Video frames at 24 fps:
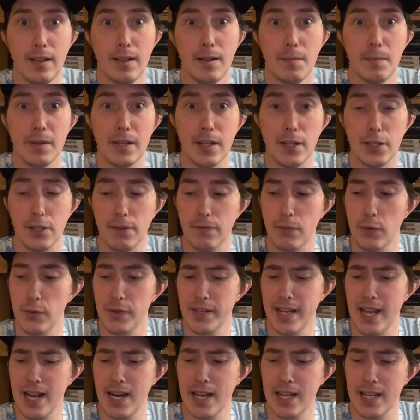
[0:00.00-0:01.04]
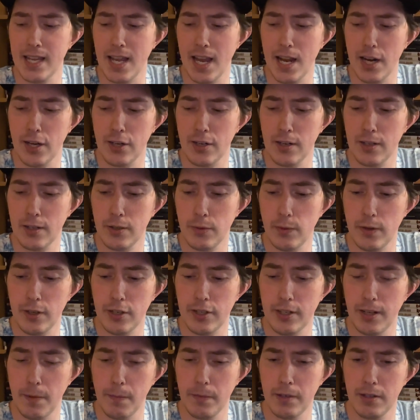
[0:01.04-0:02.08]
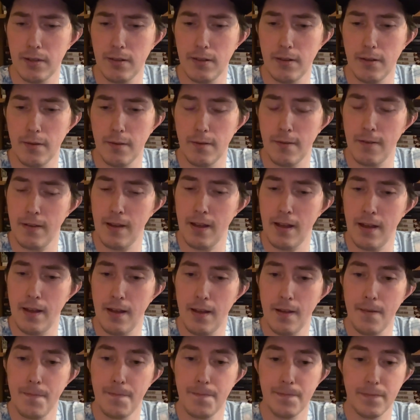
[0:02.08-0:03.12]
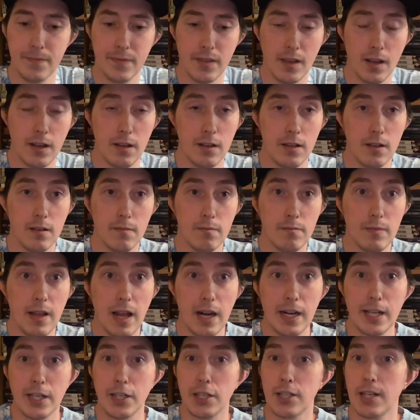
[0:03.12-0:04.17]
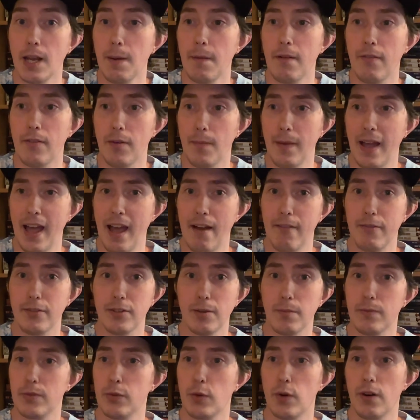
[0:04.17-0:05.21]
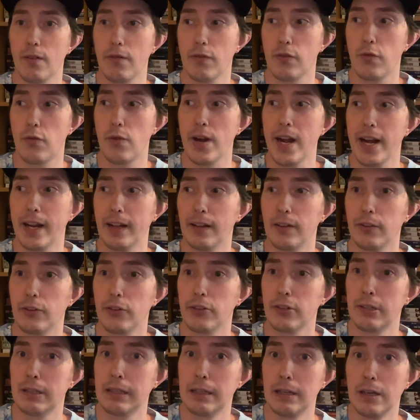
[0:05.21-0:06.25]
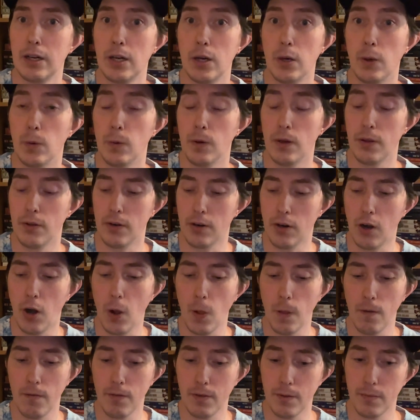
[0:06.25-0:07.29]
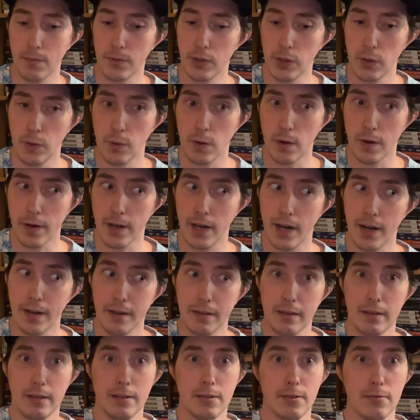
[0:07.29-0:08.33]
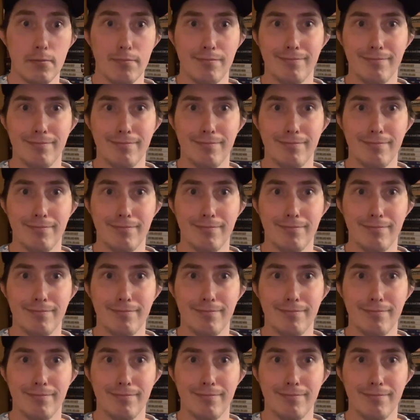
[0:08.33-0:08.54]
because of those allegations, which seems to, uh, uh, at least some of them have some sort of credence, whether all of them do or not is,